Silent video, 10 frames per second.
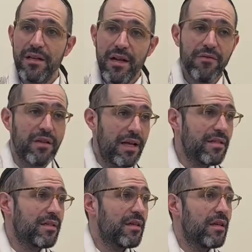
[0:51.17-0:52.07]

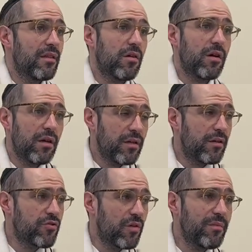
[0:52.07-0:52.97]
Nevertheless, there are other
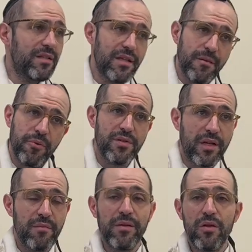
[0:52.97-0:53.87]
Rishonim that say a person
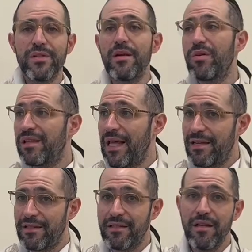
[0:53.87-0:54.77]
can be yotzei with
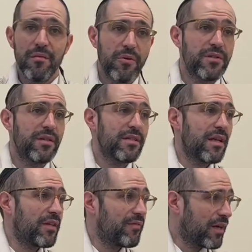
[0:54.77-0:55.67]
less person doesn't
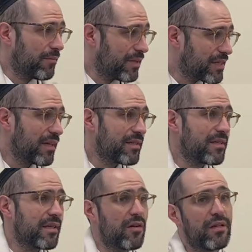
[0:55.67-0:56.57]
have to have a kabitza
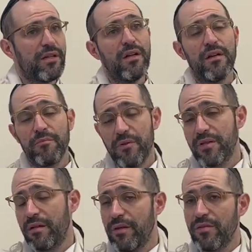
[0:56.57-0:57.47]
necessarily. A
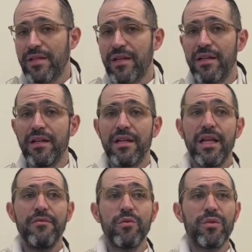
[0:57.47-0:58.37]
person can be yotze
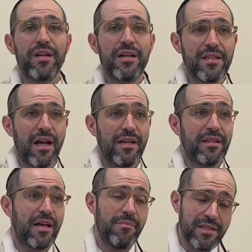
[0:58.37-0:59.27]
even with a kazait.
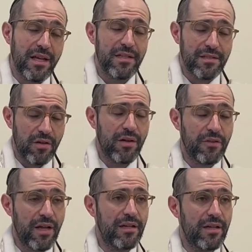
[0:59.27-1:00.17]
Kabitza, sorry
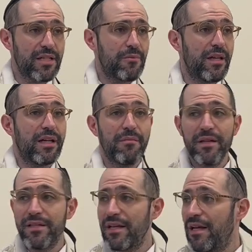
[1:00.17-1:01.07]
for not explaining.
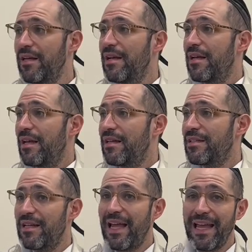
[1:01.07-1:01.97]
Kabitza is
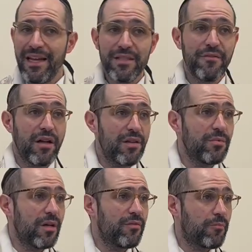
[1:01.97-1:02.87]
an egg's
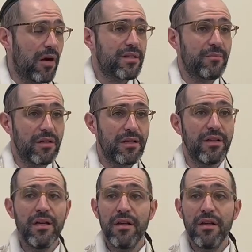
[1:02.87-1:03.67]
volume of approximately